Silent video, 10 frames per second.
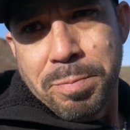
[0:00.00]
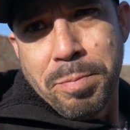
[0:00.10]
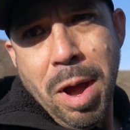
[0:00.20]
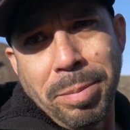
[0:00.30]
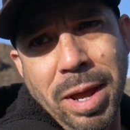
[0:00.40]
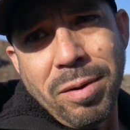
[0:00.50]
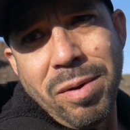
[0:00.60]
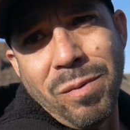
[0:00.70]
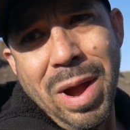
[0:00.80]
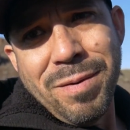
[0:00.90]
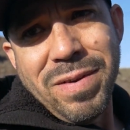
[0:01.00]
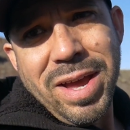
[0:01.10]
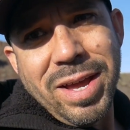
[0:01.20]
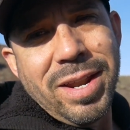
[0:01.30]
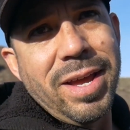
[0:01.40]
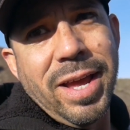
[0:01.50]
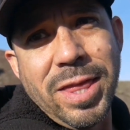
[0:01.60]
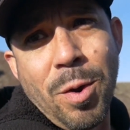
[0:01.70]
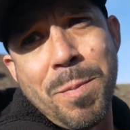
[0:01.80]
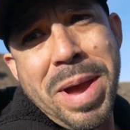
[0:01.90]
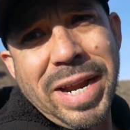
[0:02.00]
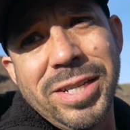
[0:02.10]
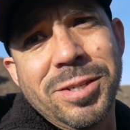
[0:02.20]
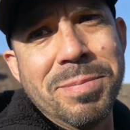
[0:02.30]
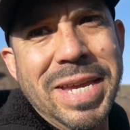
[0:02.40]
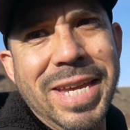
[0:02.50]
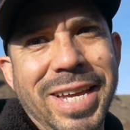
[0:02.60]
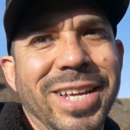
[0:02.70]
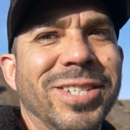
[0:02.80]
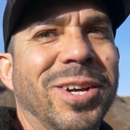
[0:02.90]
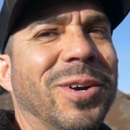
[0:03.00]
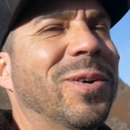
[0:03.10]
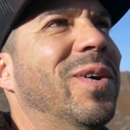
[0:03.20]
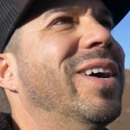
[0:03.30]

popped out of a white van and they were packing some heat, so